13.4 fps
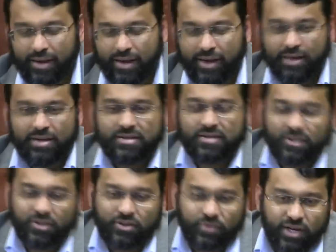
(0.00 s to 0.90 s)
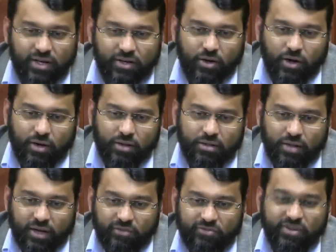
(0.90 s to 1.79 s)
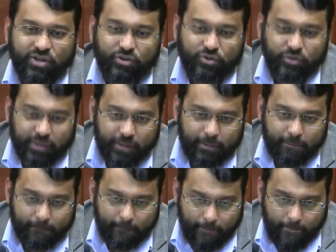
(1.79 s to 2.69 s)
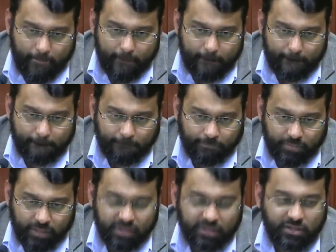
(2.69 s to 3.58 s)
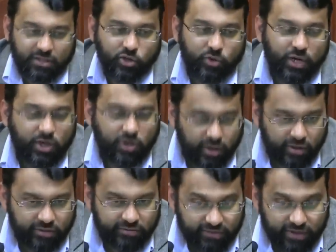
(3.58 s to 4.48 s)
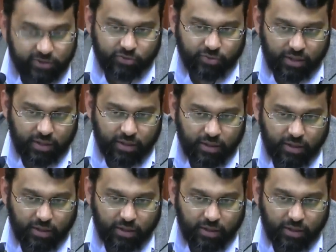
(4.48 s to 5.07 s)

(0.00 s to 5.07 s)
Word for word: It is the Greek god of victory. It is the Greek god of victory.